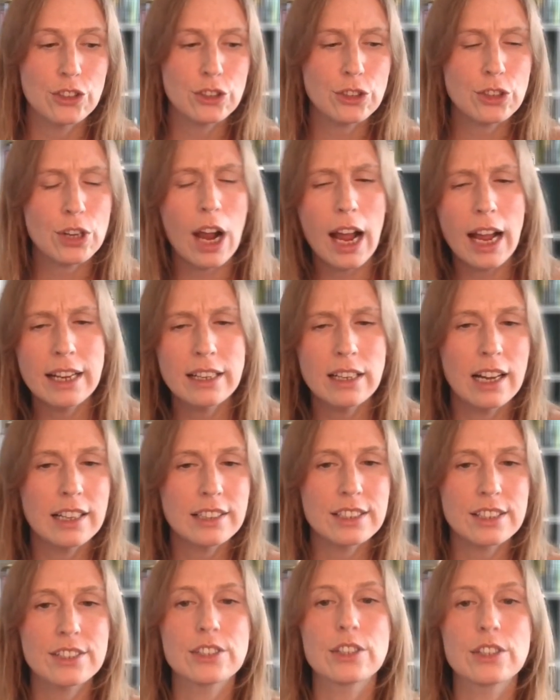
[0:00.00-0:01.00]
try
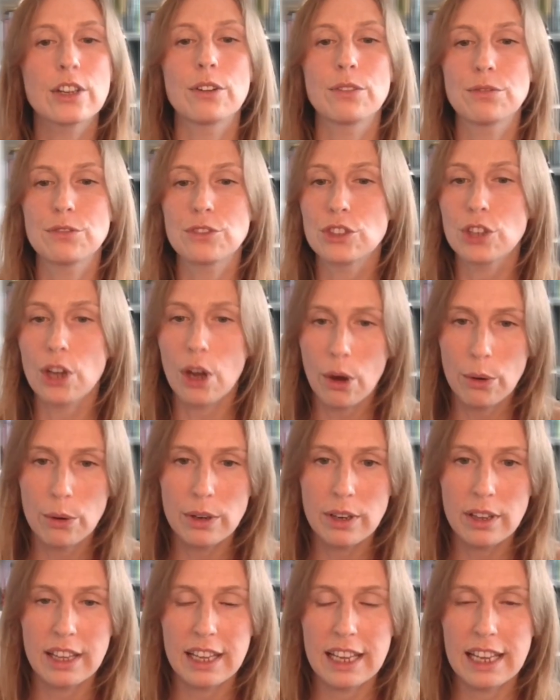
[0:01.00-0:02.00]
not to surf
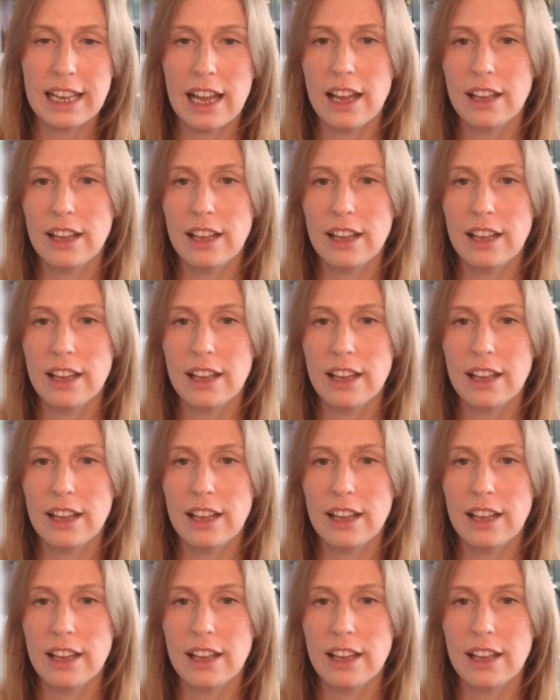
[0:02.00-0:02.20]
totally